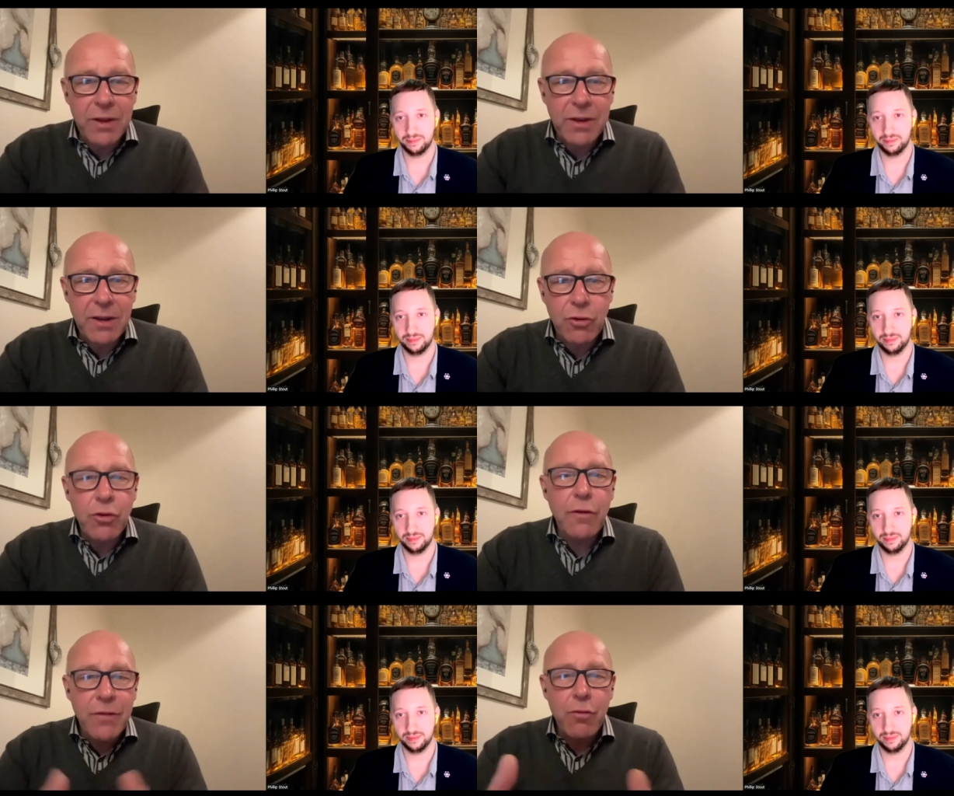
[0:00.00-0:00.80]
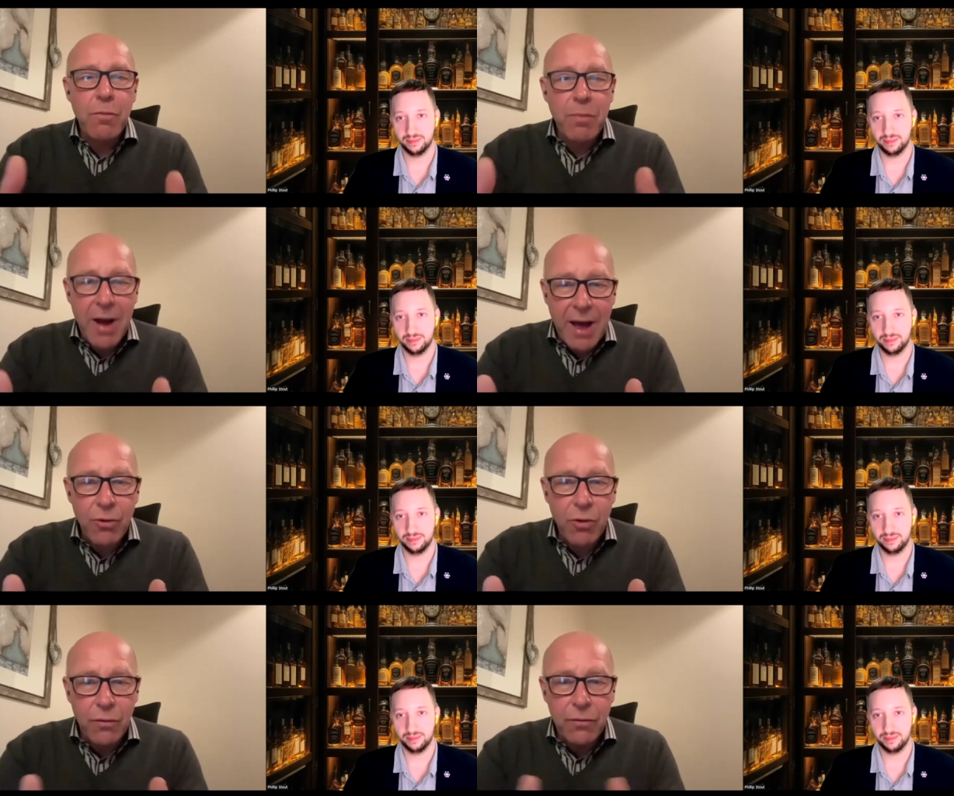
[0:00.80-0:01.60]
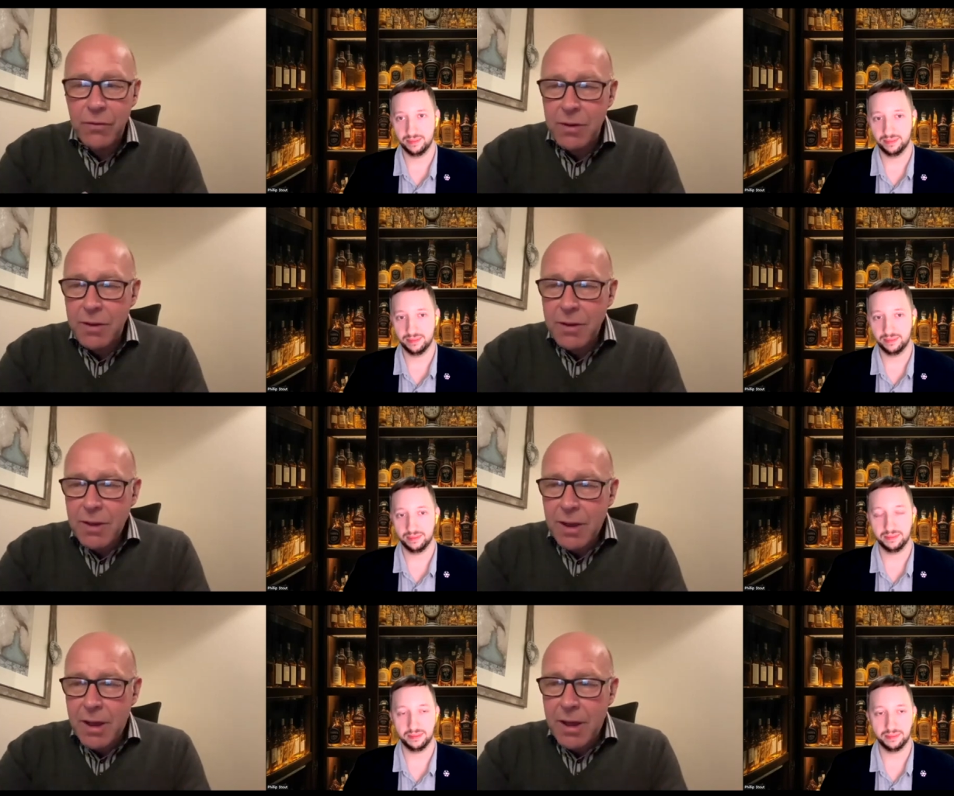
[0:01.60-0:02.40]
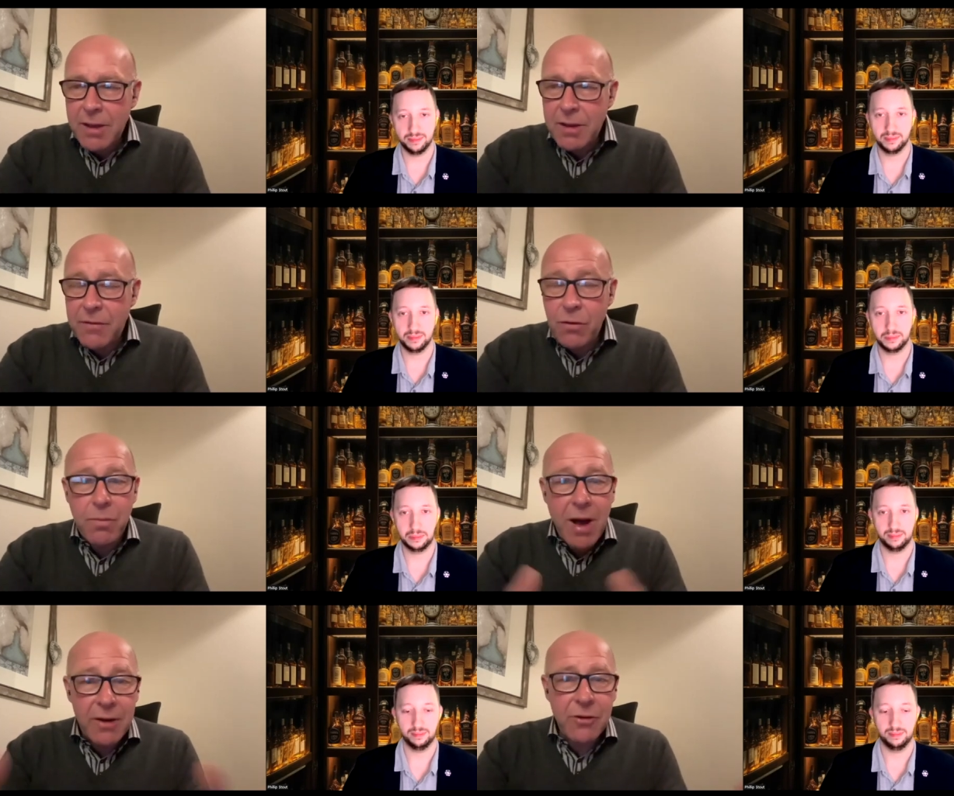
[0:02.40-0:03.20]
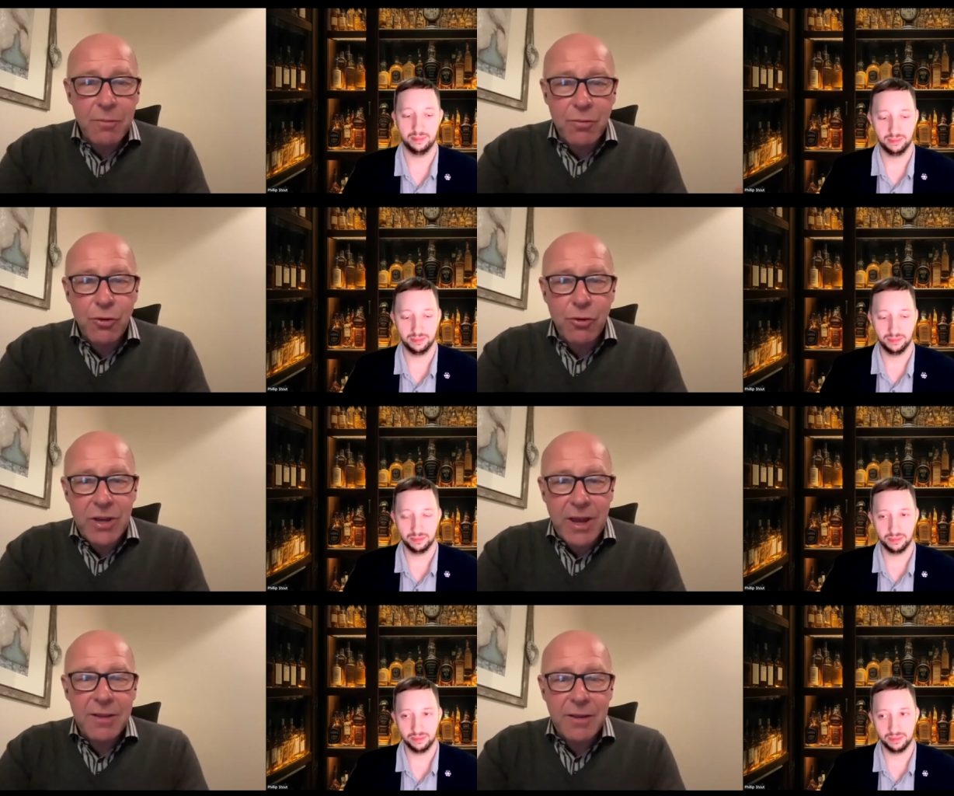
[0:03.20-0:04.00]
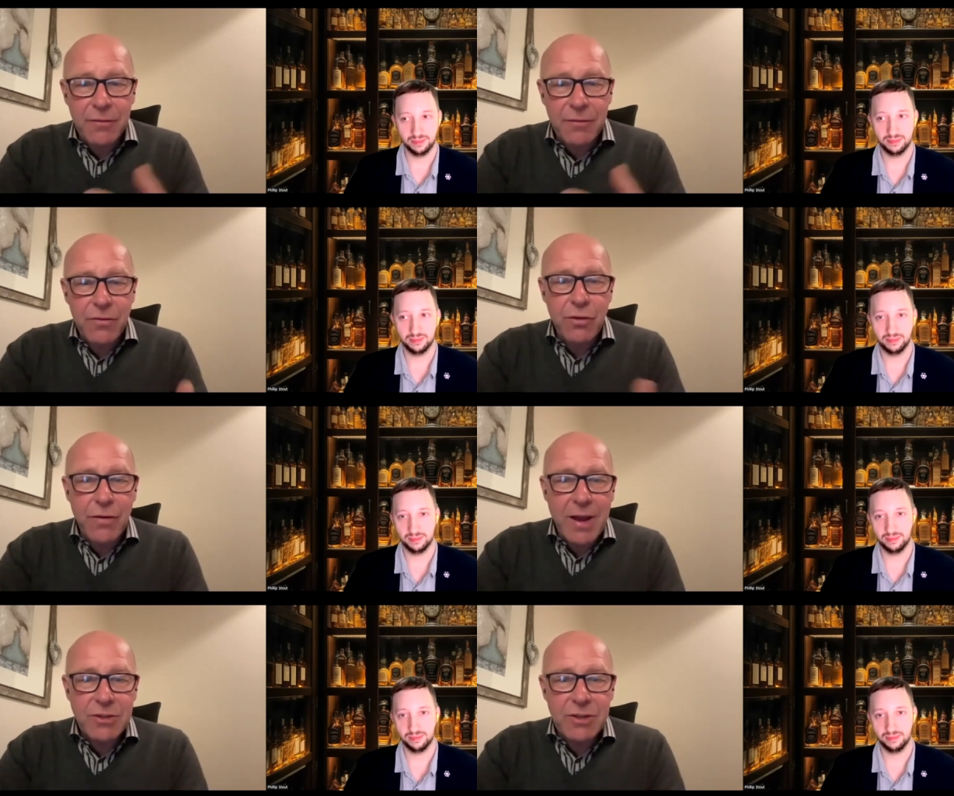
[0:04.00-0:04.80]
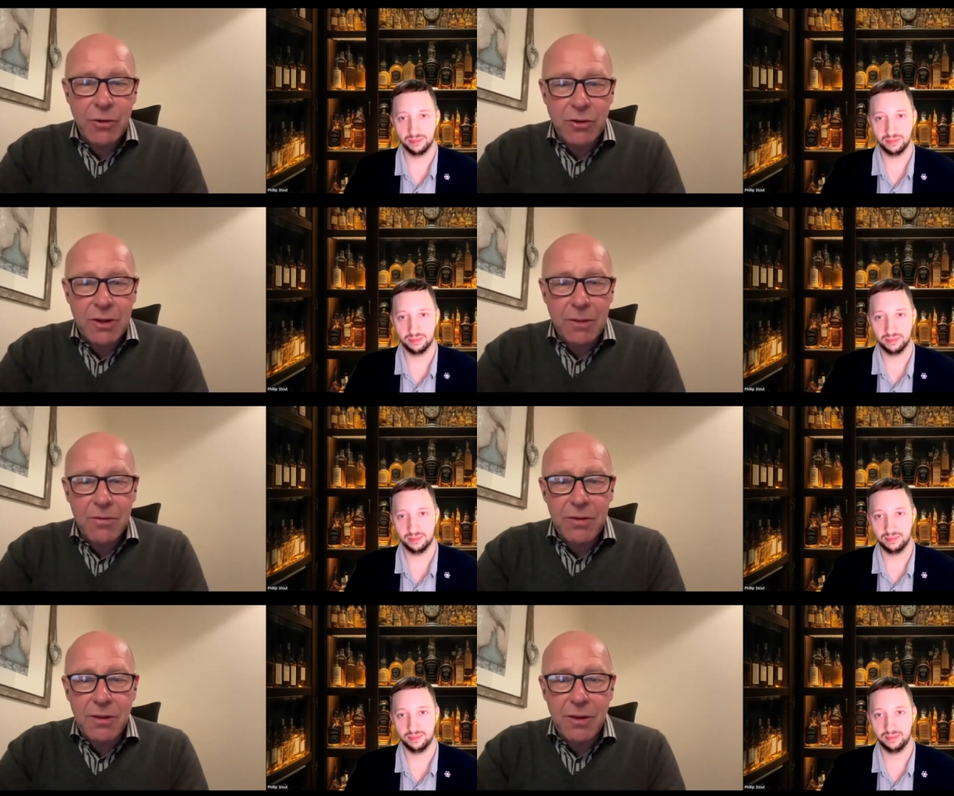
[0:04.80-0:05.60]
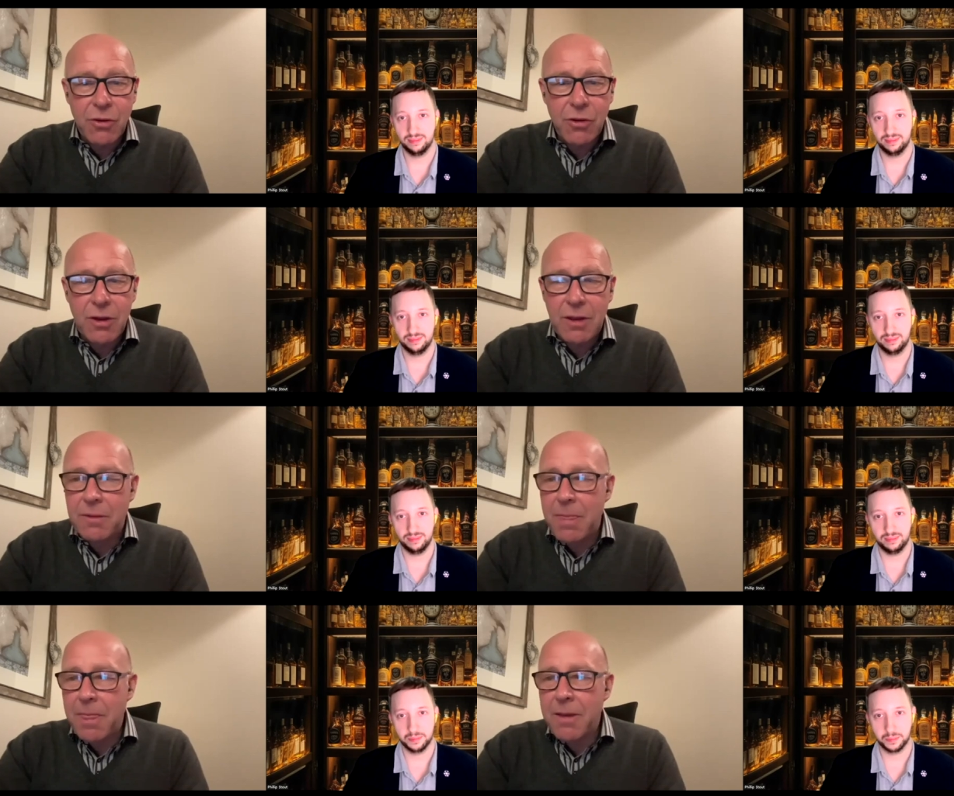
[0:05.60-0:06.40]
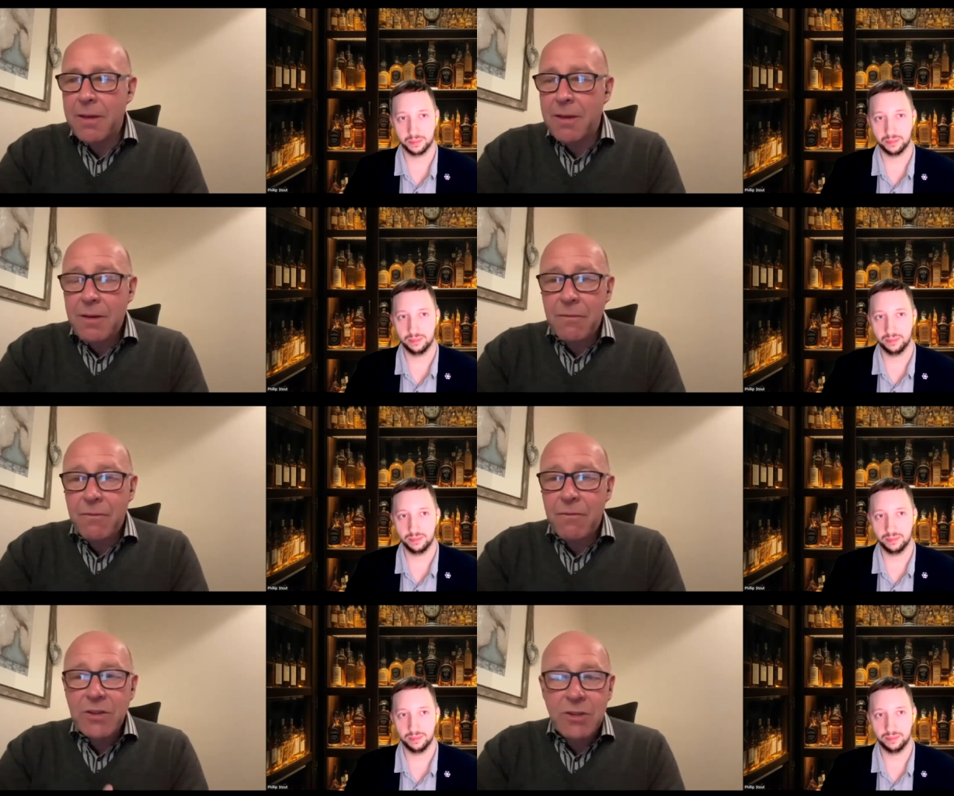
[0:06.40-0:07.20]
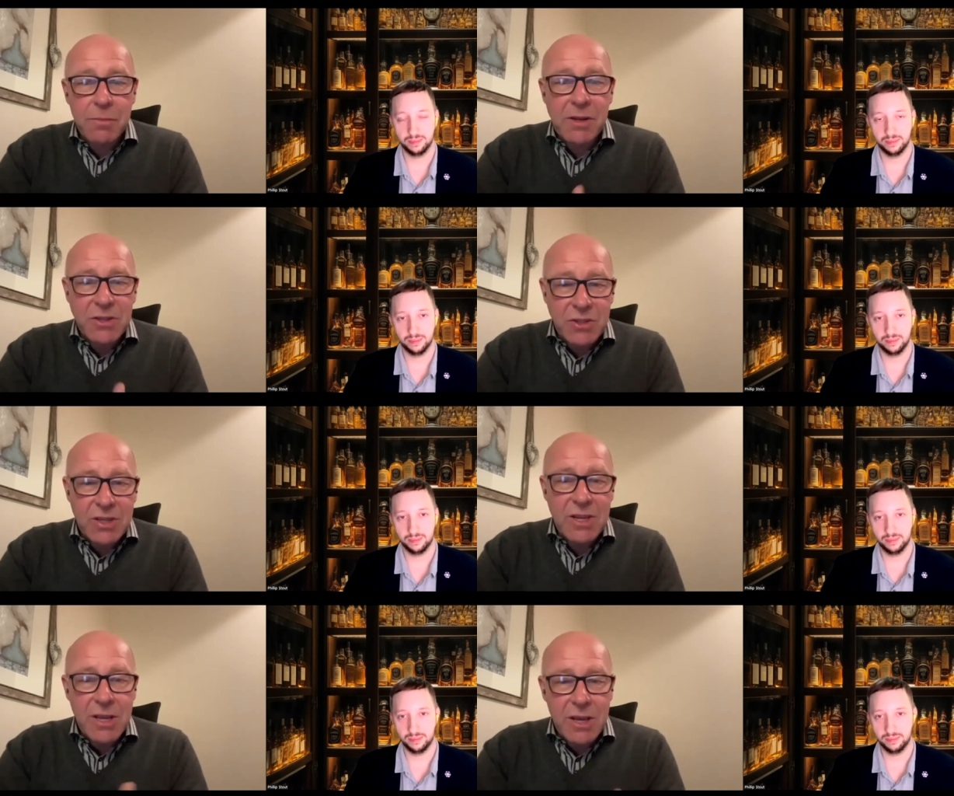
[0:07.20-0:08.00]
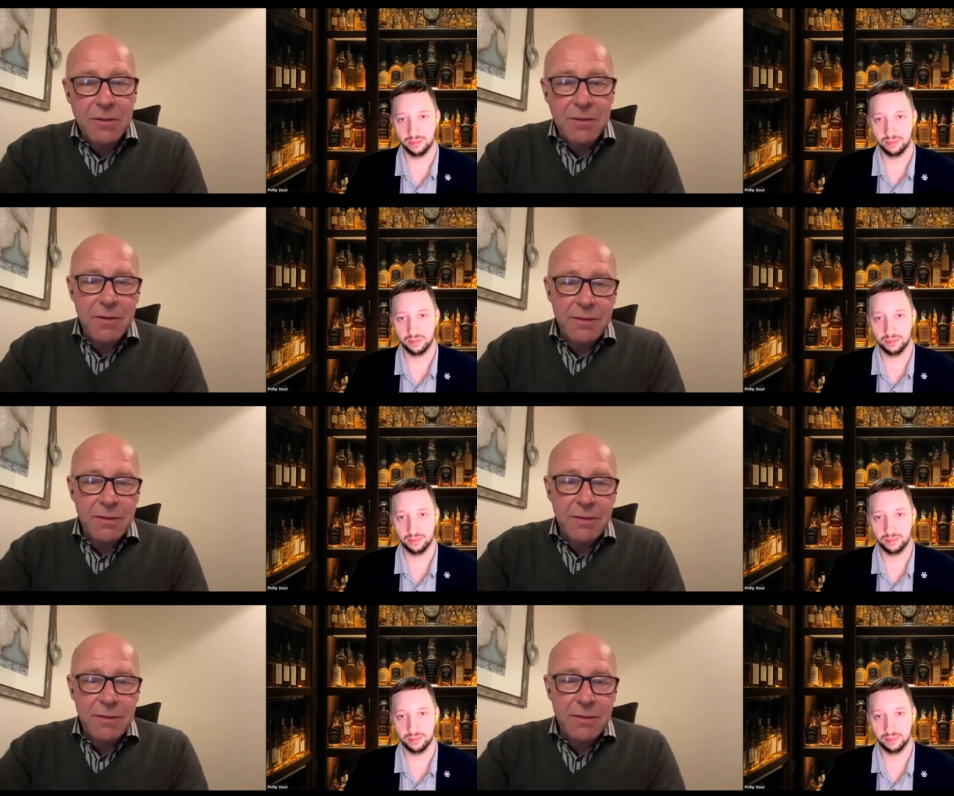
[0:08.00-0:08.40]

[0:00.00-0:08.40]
Speaker 1: in it. You know, you feel part of uh, you feel part of the project if you've actually got something that you can visibly see and